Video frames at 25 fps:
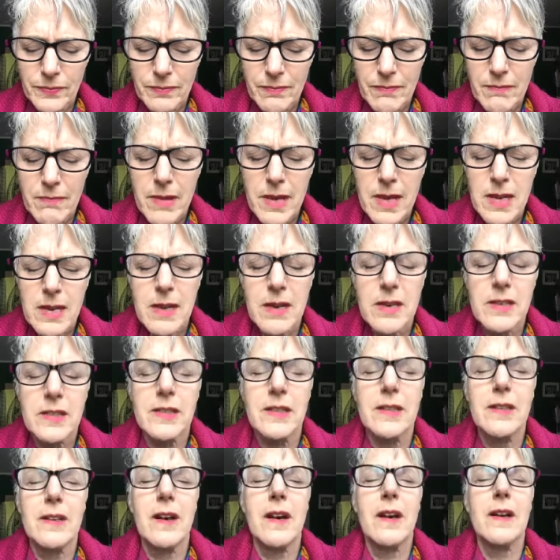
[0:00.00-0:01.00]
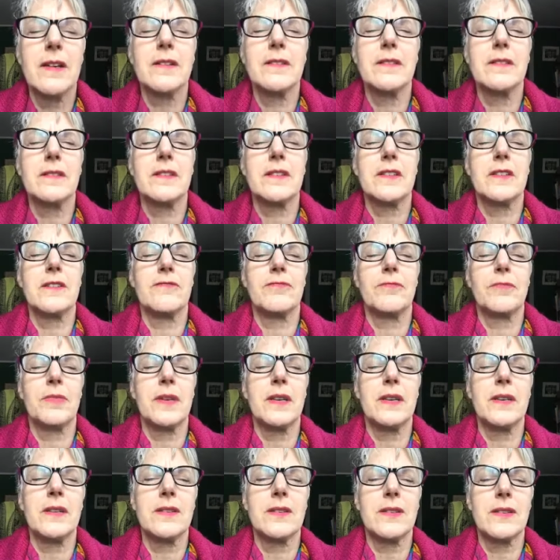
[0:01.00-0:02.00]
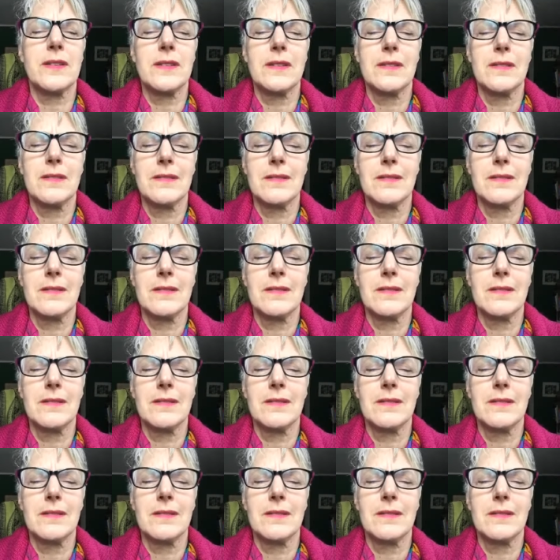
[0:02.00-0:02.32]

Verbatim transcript: Make us gardens of peace.